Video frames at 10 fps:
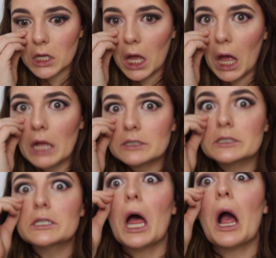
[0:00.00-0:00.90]
Ah, it's
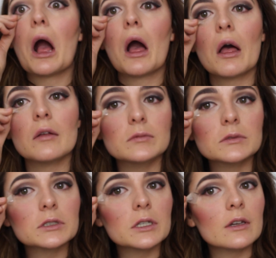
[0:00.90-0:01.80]
stuck! I'm
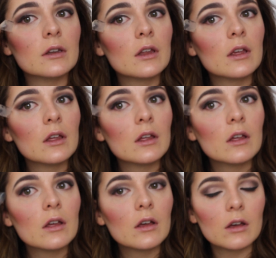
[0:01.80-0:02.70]
just kidding.
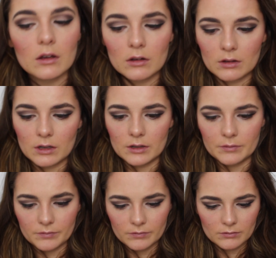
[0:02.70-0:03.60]
Okay.